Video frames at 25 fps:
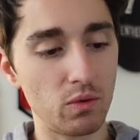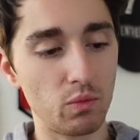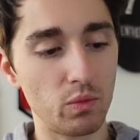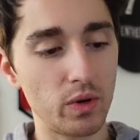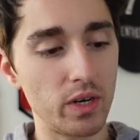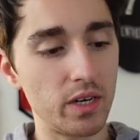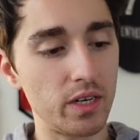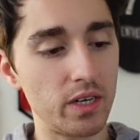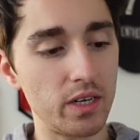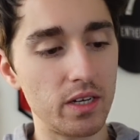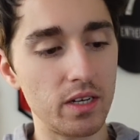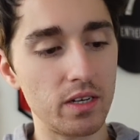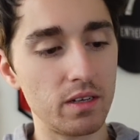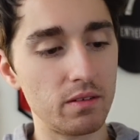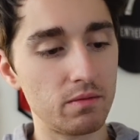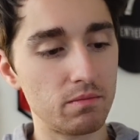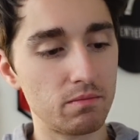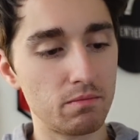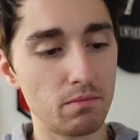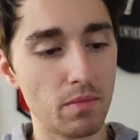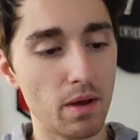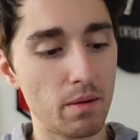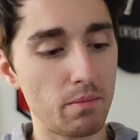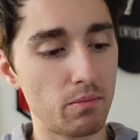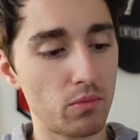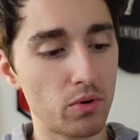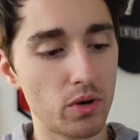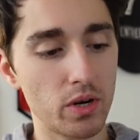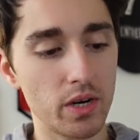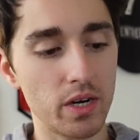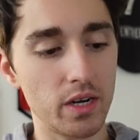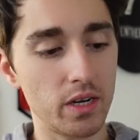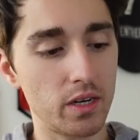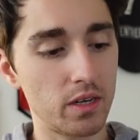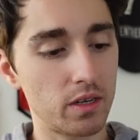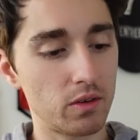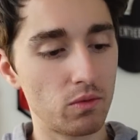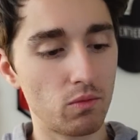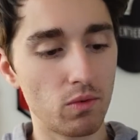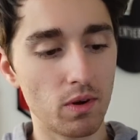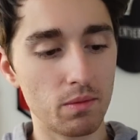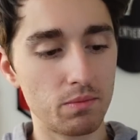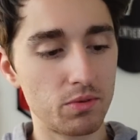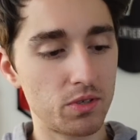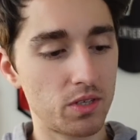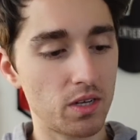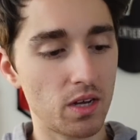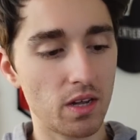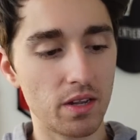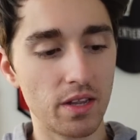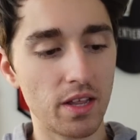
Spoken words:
Windy, Membry, Webster.